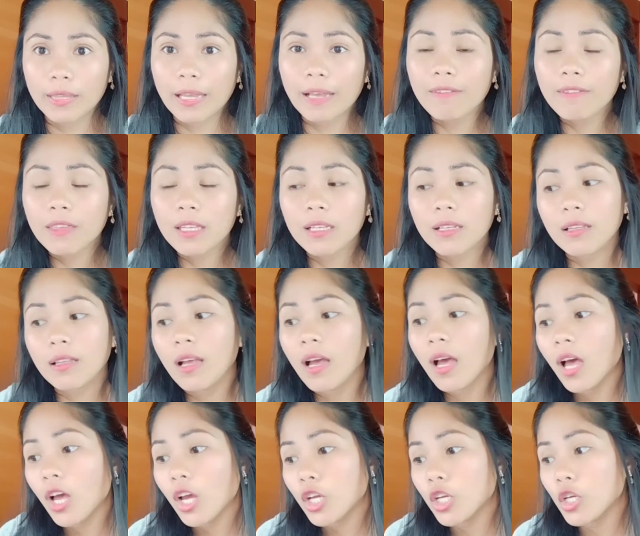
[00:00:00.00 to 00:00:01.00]
Until
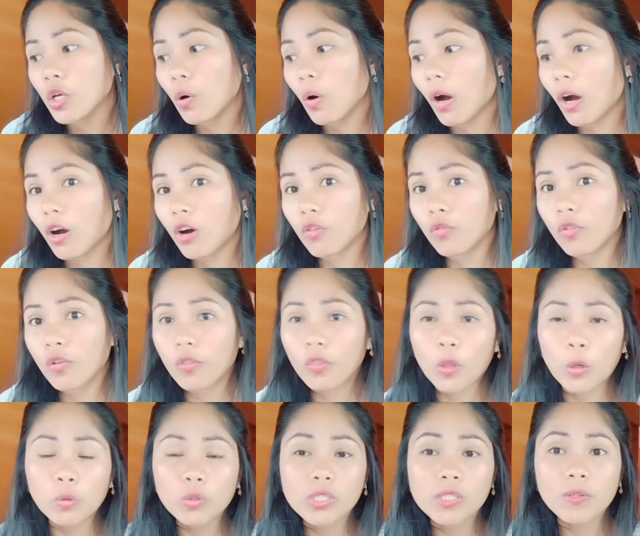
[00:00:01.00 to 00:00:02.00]
you have
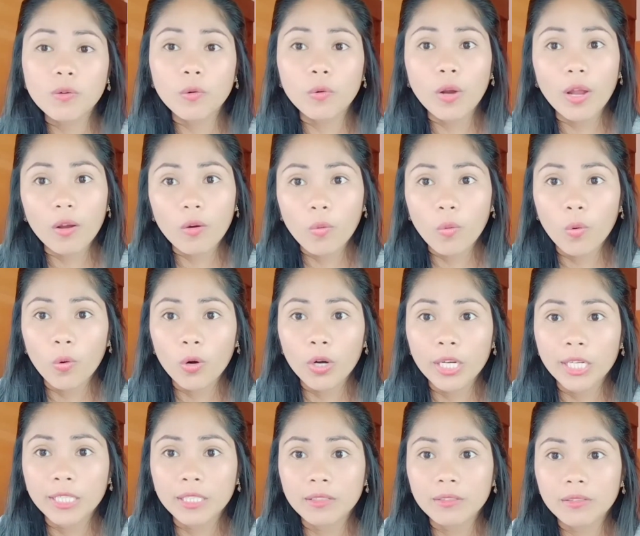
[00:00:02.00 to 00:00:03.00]
those
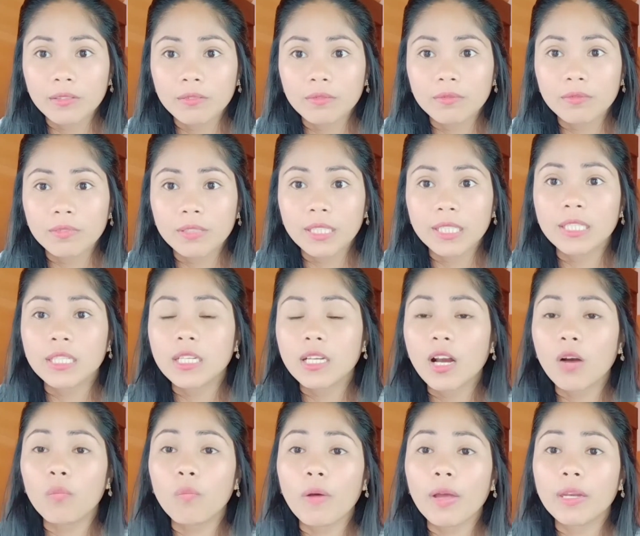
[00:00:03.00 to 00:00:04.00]
record, hindi
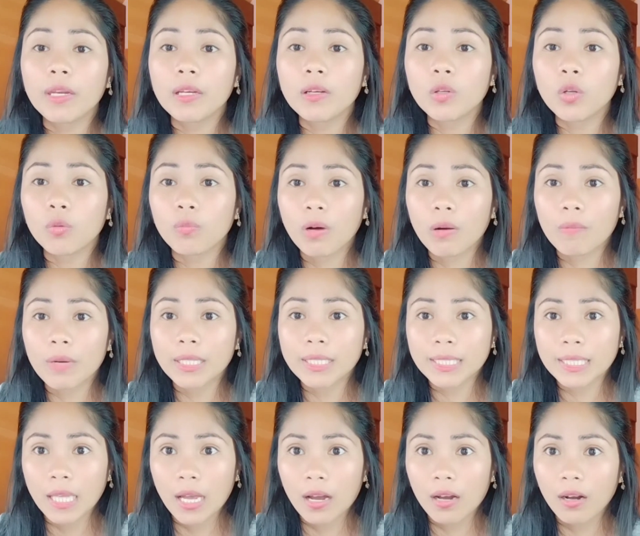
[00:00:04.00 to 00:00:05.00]
ka pwedeng lumabas
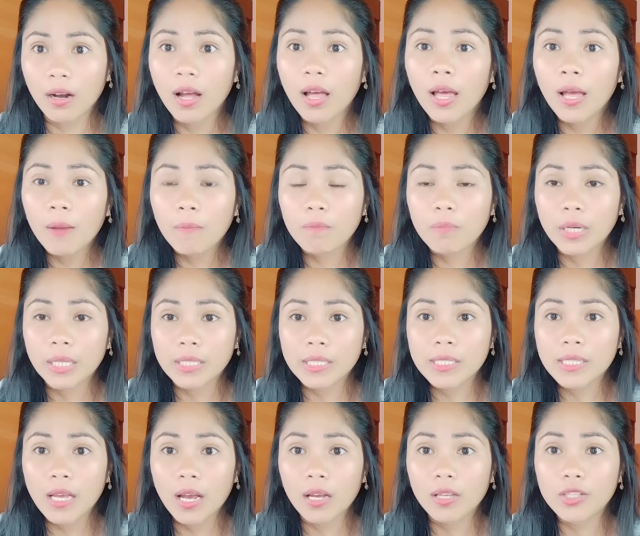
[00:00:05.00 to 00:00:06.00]
ng
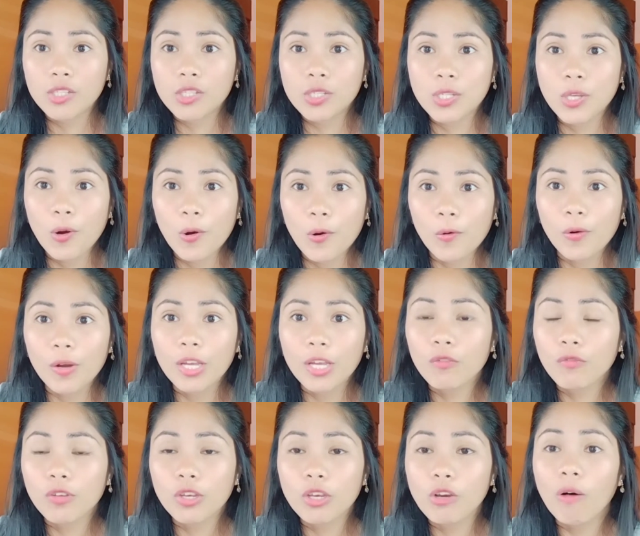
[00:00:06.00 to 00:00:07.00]
bansa. So,
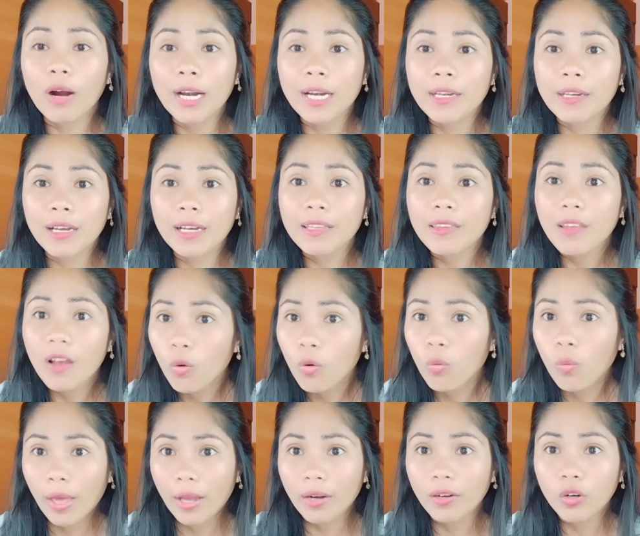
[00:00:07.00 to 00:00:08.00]
if you are not
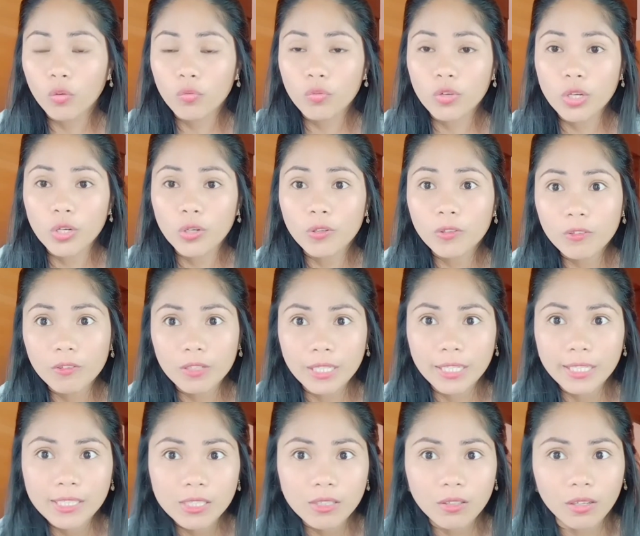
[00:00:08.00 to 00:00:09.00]
aware of your
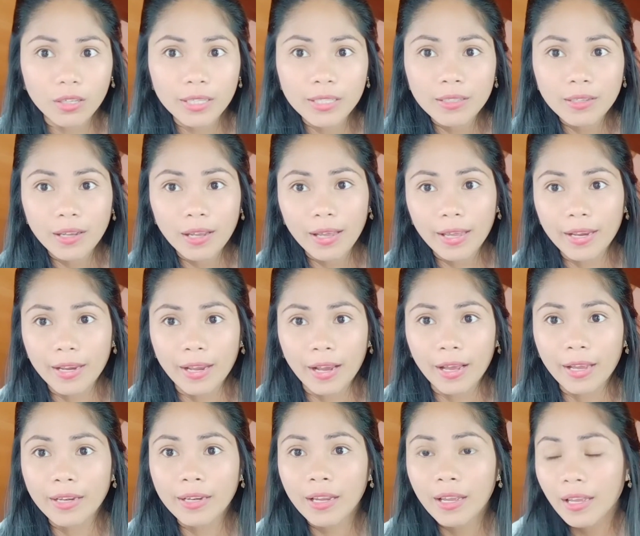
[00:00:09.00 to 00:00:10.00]
reason,
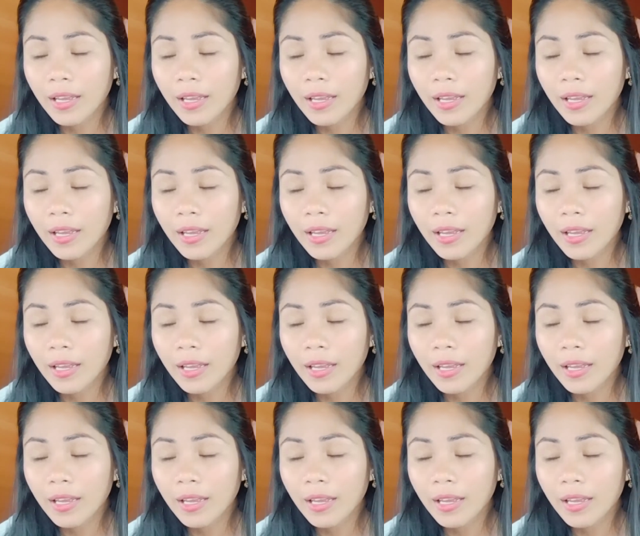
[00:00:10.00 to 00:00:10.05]
ayan,